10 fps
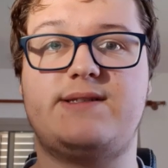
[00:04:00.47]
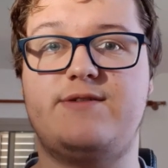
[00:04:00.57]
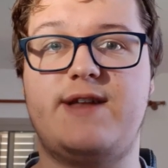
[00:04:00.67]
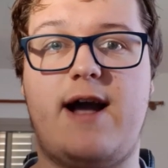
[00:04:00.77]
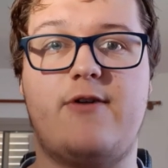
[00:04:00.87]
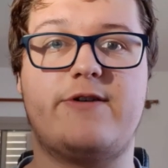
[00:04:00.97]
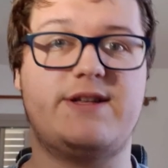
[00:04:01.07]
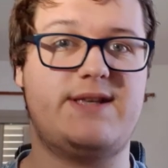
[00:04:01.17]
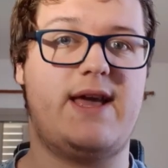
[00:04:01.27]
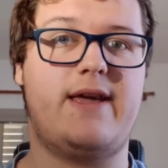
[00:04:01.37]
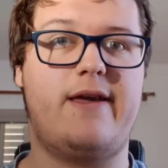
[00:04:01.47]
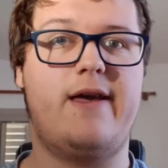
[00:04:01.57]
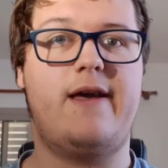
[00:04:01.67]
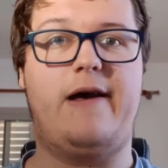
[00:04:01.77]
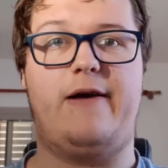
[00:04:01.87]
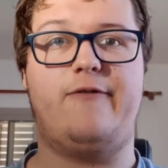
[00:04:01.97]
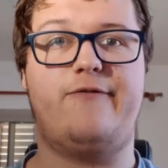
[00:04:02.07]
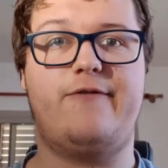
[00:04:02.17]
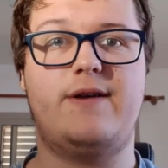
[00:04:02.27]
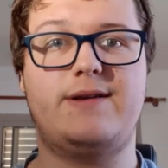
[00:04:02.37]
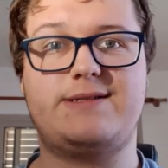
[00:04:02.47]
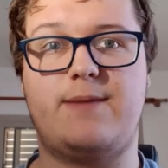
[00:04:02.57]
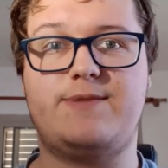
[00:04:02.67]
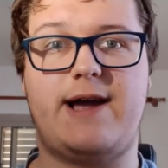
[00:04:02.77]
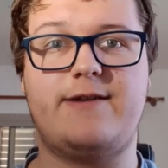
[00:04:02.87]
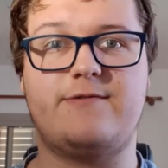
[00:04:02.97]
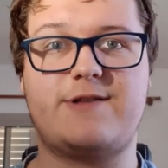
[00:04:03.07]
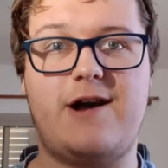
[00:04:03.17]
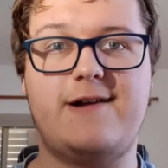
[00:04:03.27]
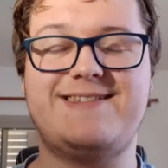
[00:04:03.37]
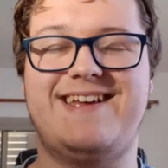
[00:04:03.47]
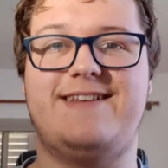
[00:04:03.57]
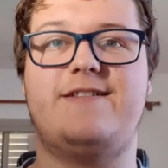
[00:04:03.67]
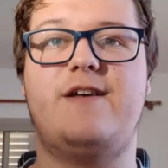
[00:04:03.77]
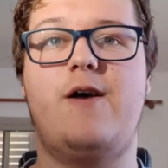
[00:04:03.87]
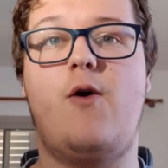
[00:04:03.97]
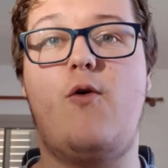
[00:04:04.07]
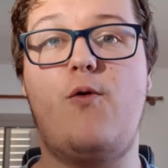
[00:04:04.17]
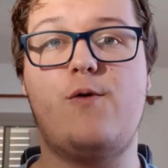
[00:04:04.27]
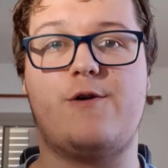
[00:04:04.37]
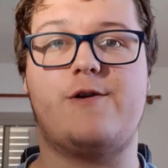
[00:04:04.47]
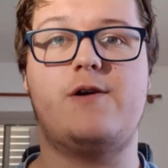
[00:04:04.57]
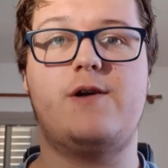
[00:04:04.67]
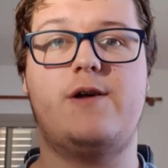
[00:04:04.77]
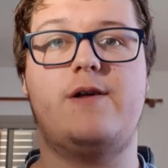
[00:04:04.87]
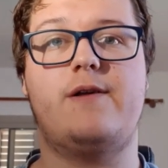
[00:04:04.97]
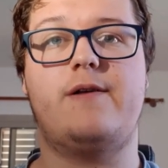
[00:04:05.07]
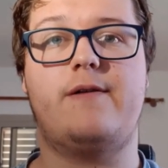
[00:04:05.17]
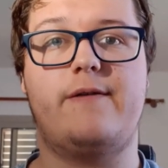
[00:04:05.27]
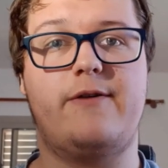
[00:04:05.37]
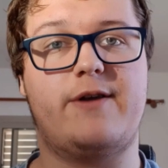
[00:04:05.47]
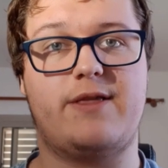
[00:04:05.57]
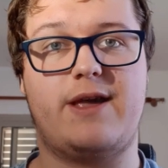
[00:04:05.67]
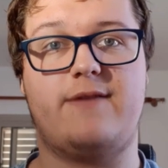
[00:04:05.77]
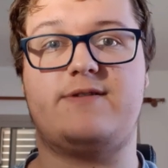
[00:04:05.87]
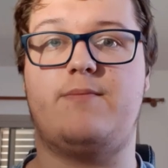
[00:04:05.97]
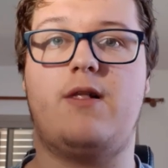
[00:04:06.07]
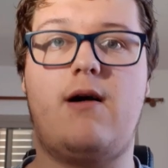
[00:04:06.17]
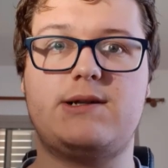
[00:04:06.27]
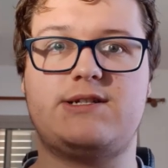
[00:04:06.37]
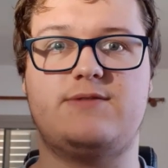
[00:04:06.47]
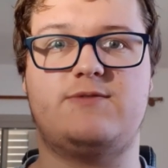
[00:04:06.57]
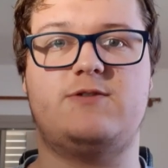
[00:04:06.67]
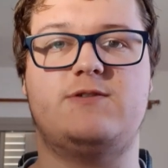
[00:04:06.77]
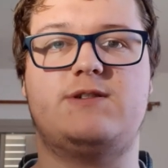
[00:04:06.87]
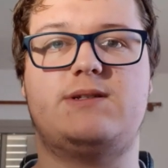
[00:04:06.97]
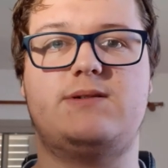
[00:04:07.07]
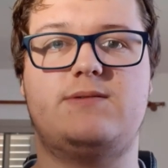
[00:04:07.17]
to an hour a day of subtitled content. Or you can think of some long-term goals